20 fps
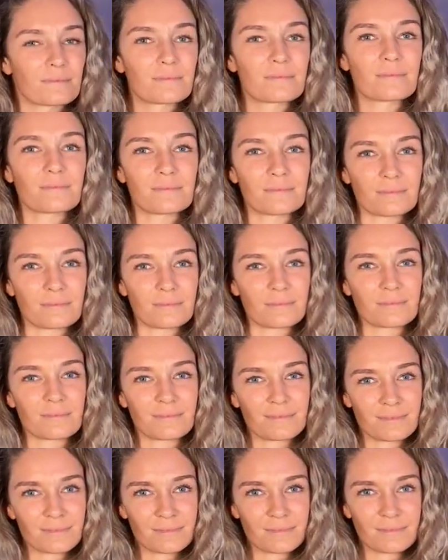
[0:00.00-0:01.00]

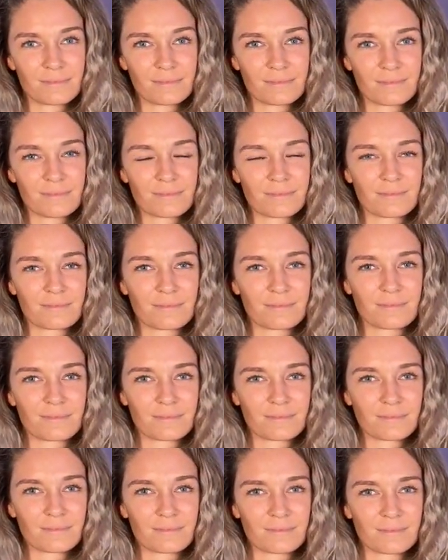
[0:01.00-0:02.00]

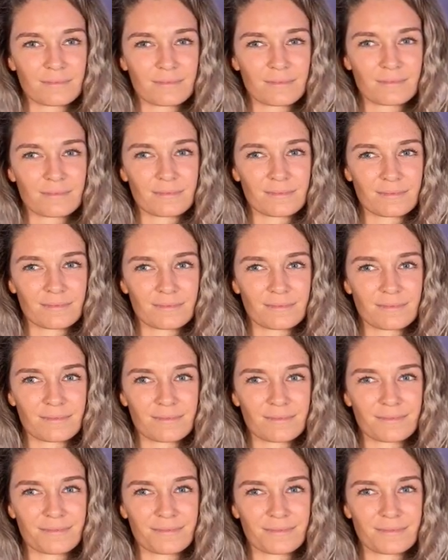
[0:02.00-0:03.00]

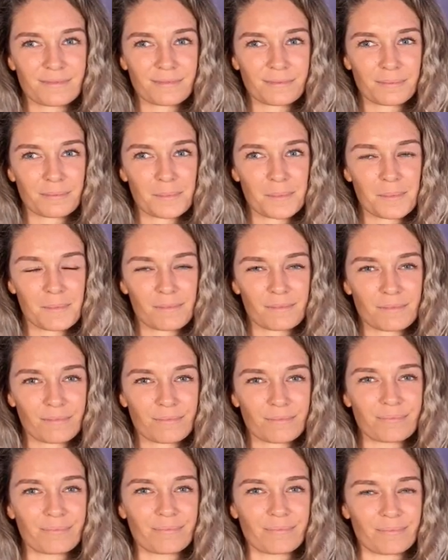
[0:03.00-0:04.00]

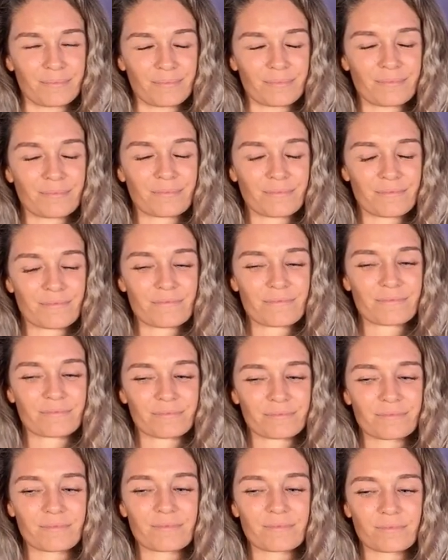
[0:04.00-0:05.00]

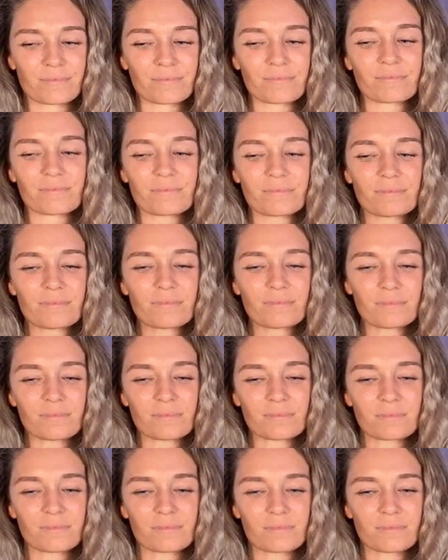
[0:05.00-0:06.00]

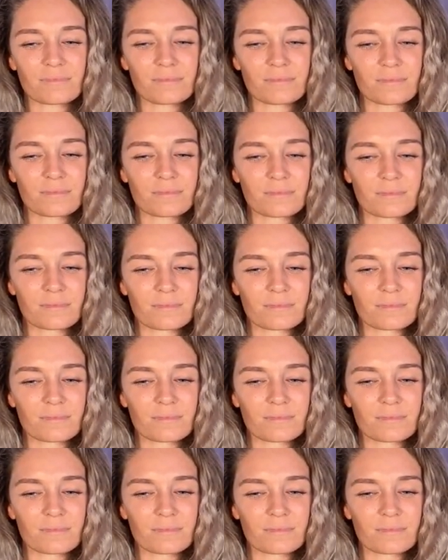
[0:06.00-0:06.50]
The person shown says nothing.